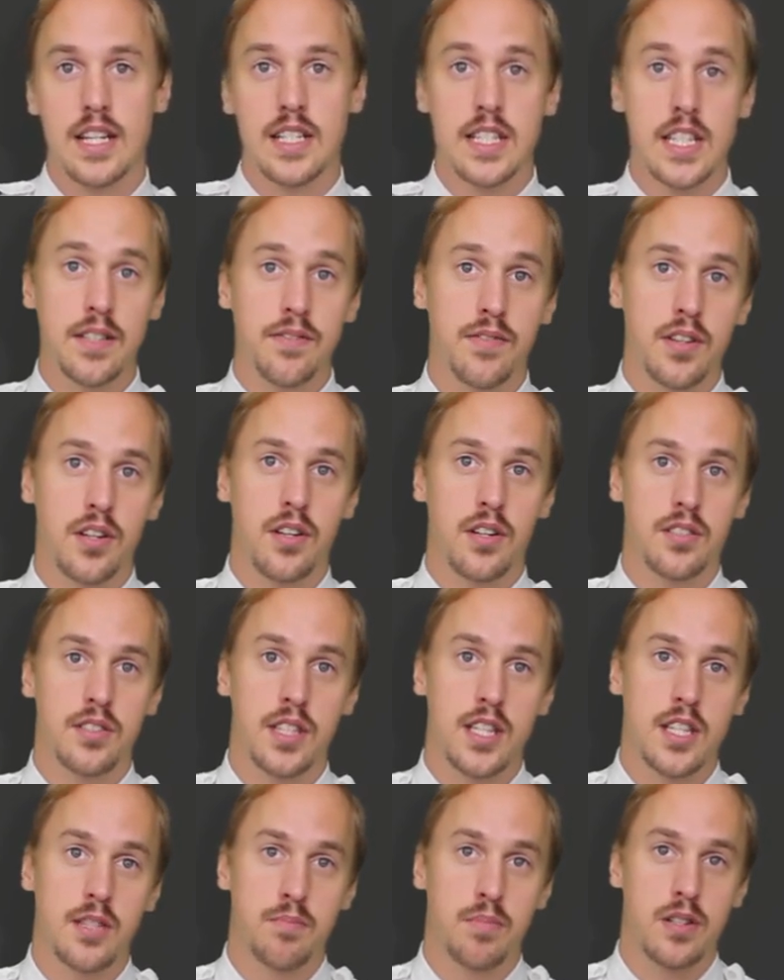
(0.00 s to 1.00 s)

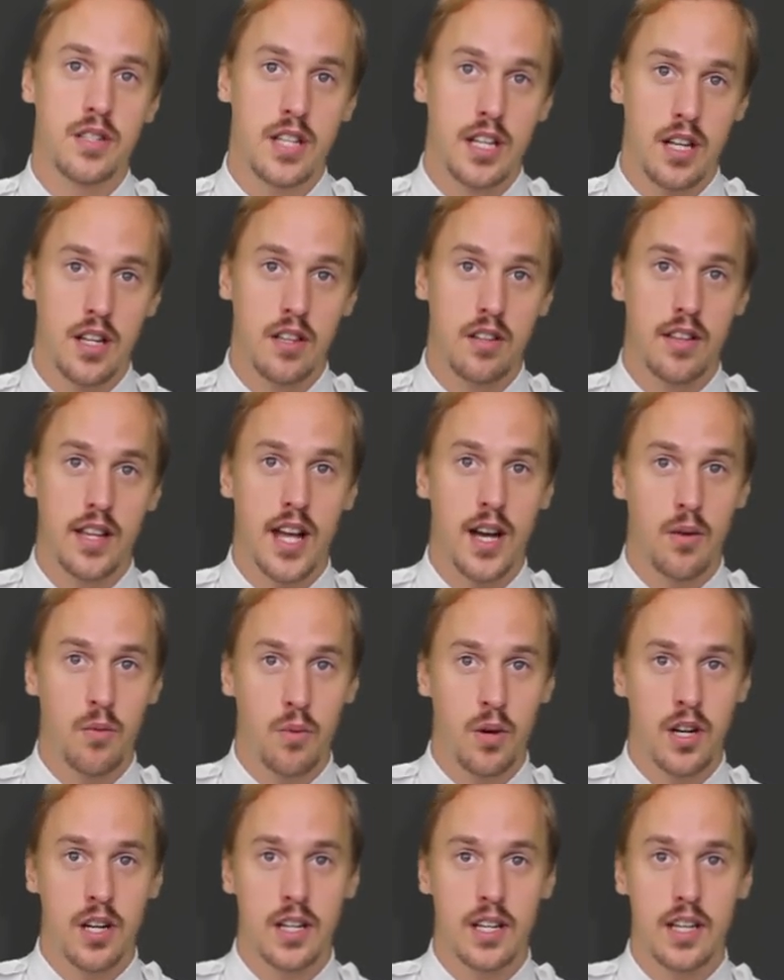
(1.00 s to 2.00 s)
Difficulties, particularly at
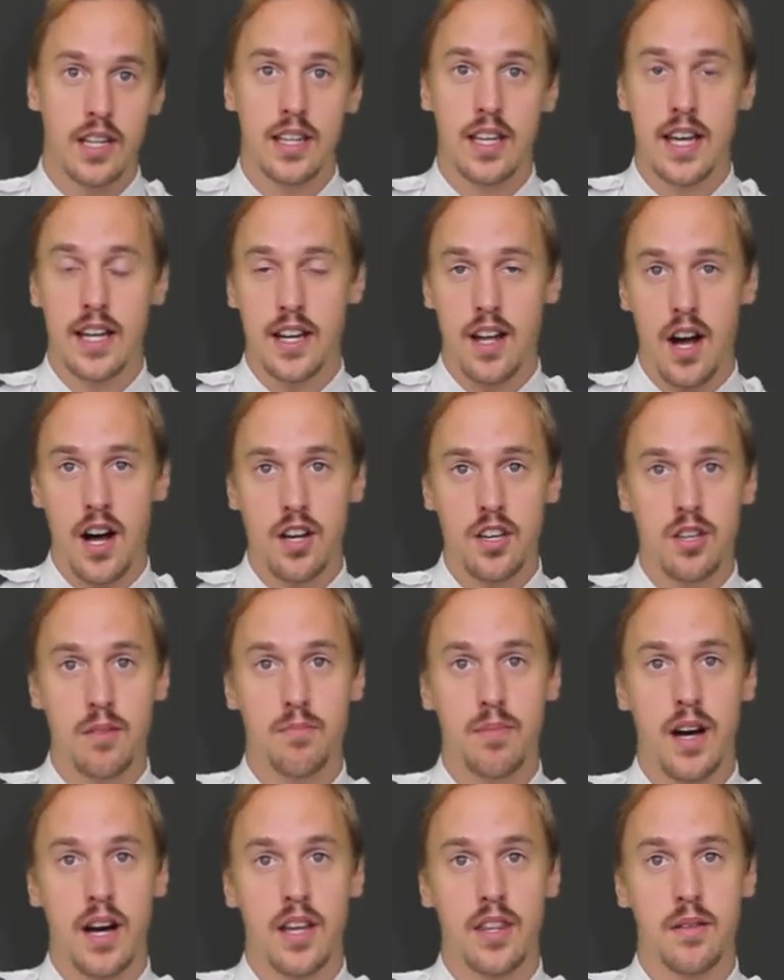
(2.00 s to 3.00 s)
work, can
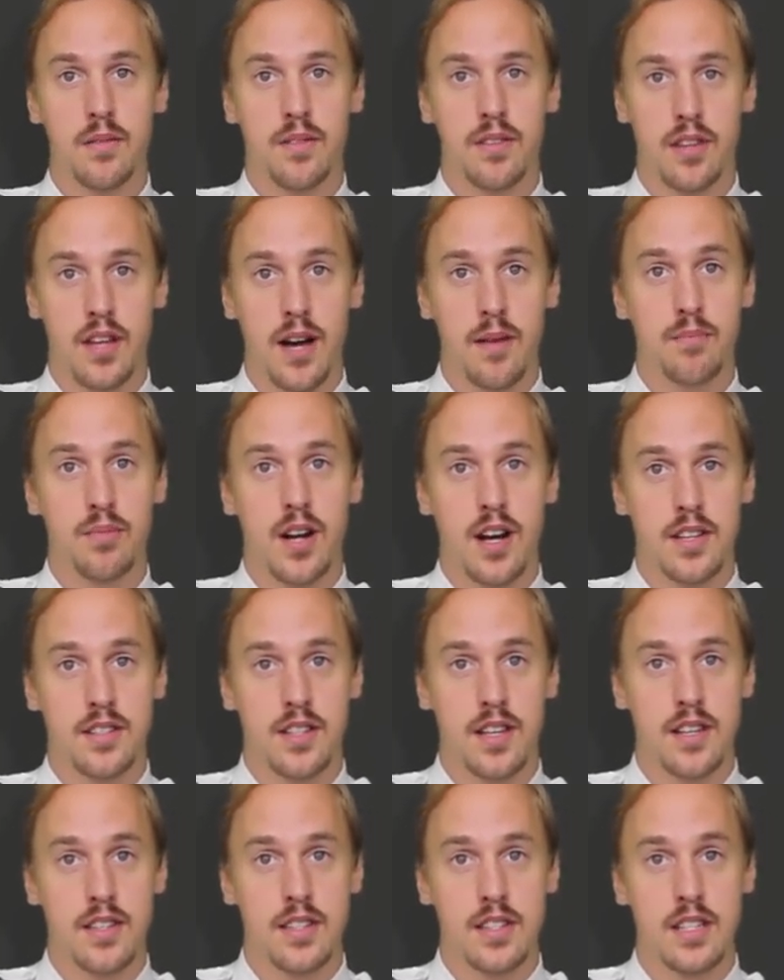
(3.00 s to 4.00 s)
occupy the thought
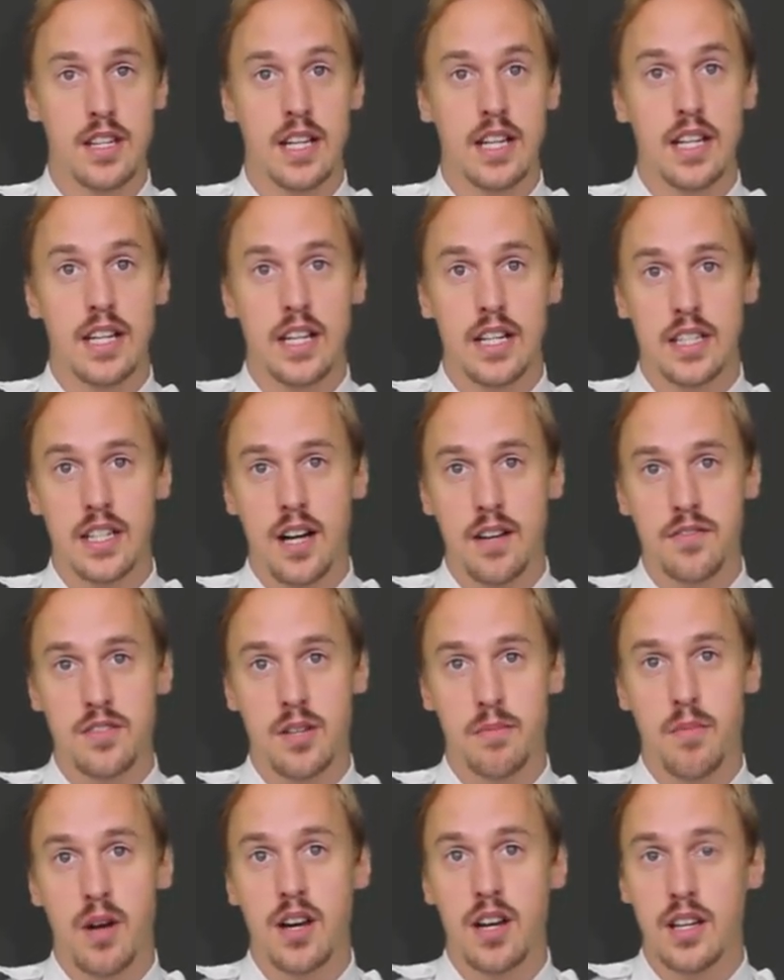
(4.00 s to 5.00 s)
process enough to
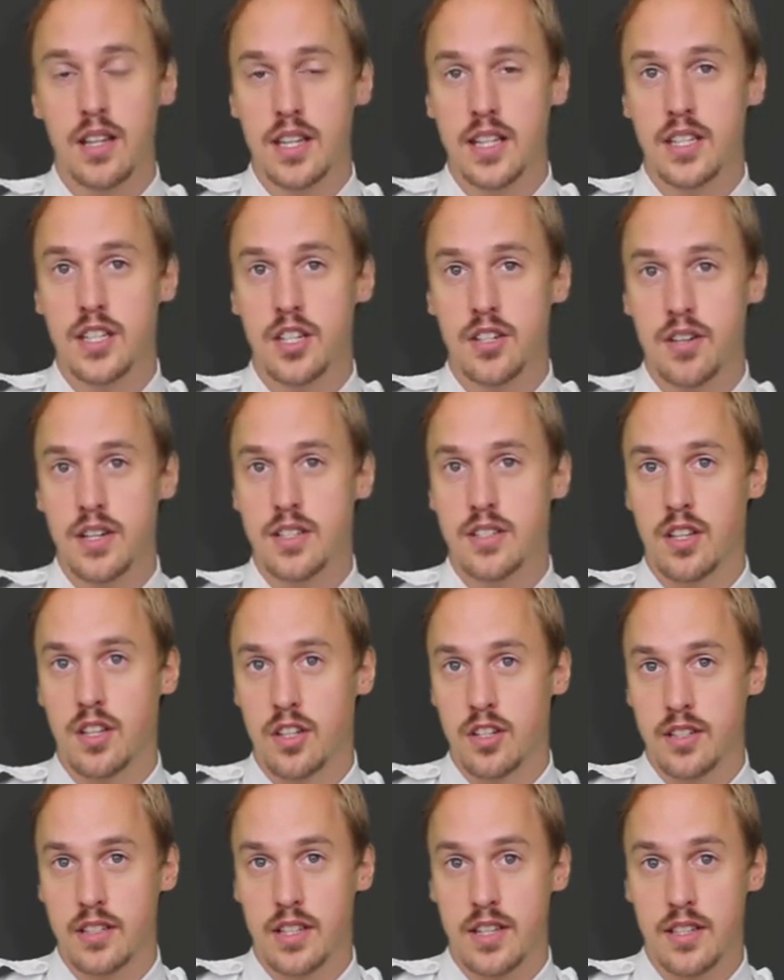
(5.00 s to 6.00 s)
markedly decrease
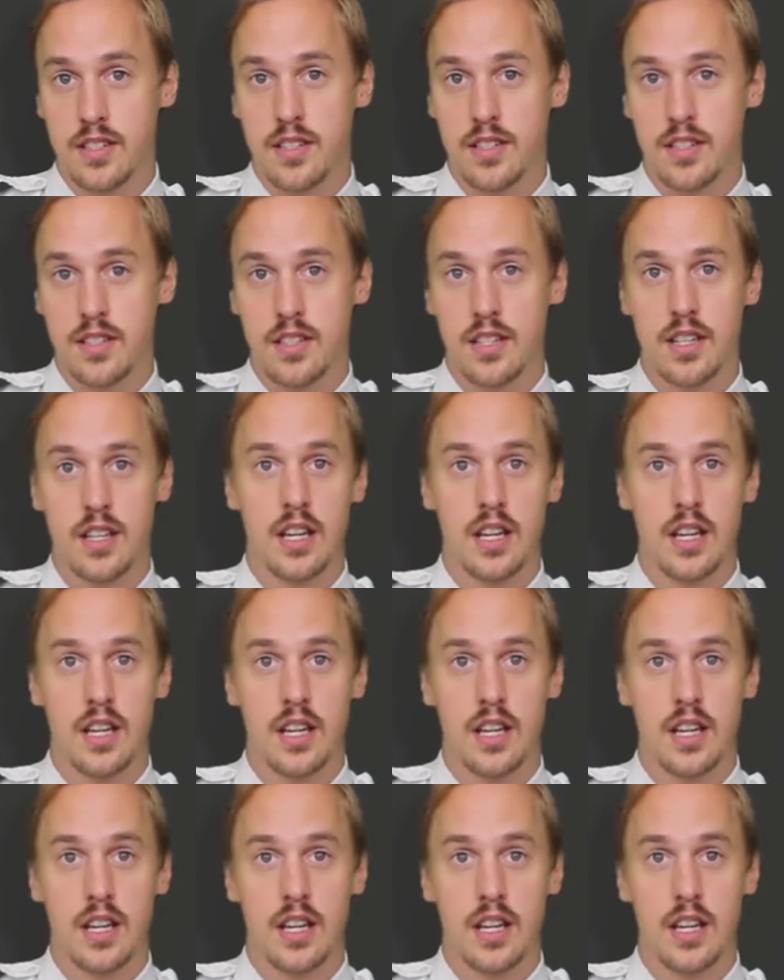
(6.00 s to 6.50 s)
alertness.